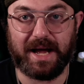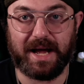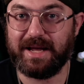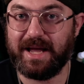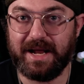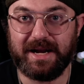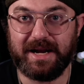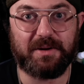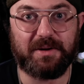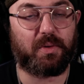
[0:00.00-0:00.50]
I
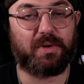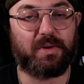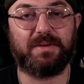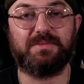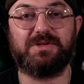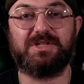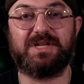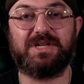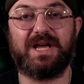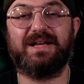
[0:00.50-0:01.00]
get it. But what
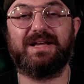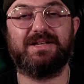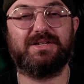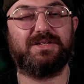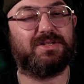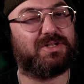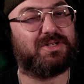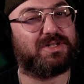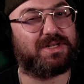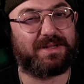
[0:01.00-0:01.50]
I'm saying
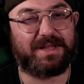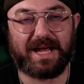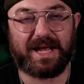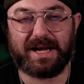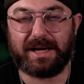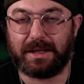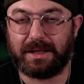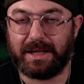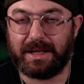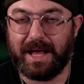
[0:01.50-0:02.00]
is there's
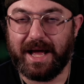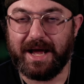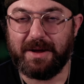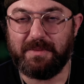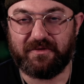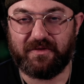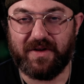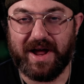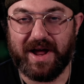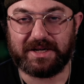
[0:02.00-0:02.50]
that
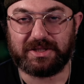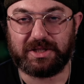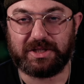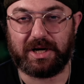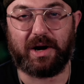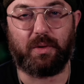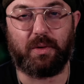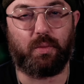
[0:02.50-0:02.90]
climate factor.